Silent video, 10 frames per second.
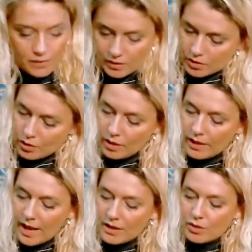so the
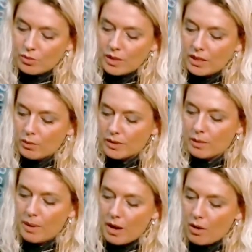last reading was
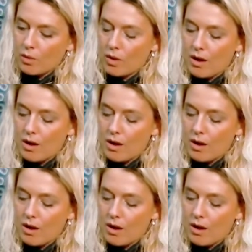about,